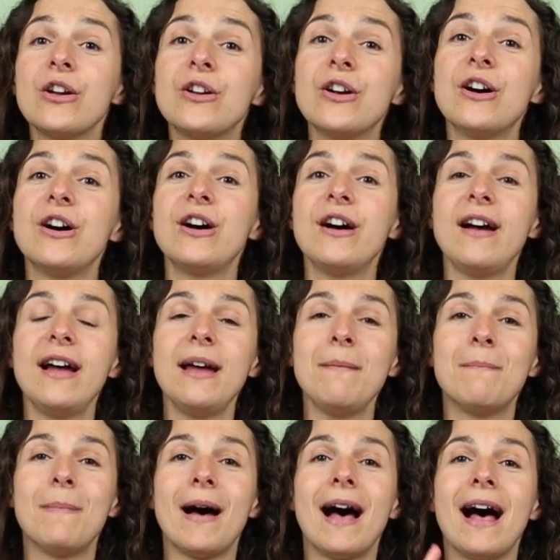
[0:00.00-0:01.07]

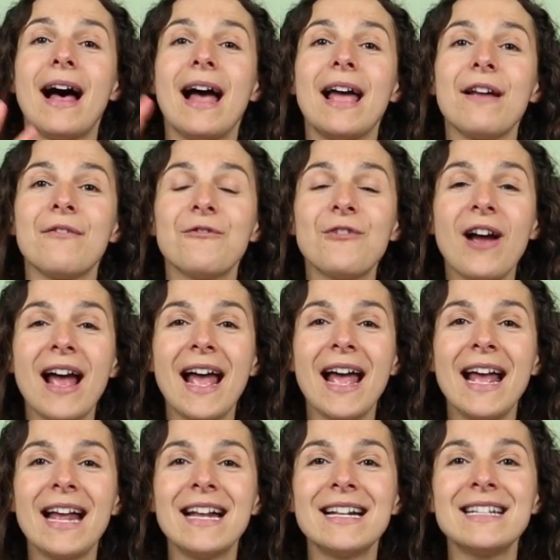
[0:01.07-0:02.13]
Goodbye,
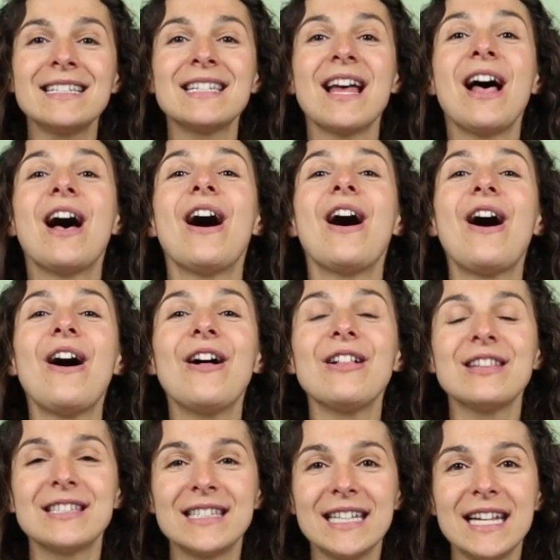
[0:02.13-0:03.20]
friends.
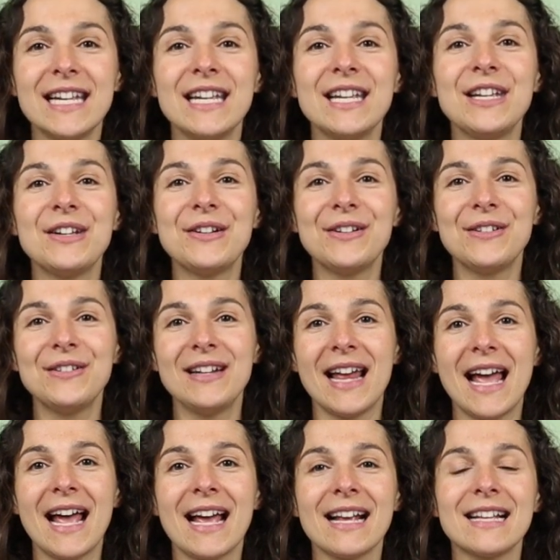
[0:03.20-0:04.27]
I'll see you
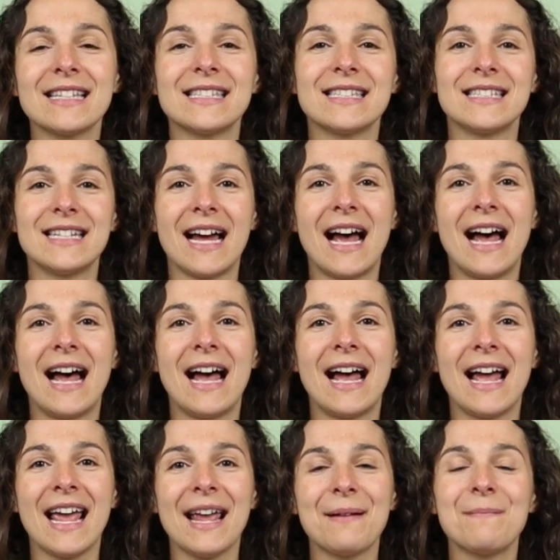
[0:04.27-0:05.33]
next
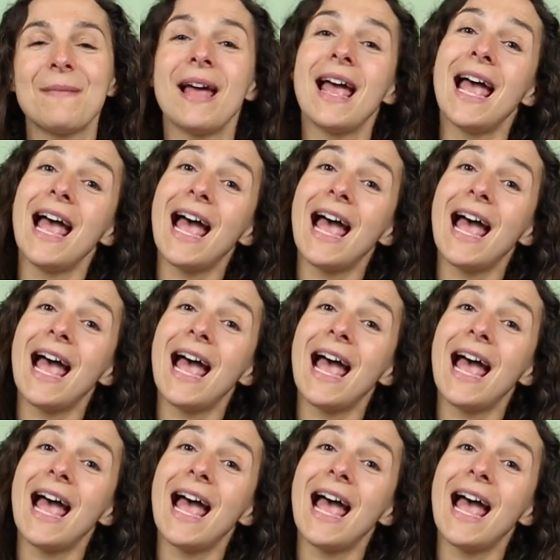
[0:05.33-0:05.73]
time.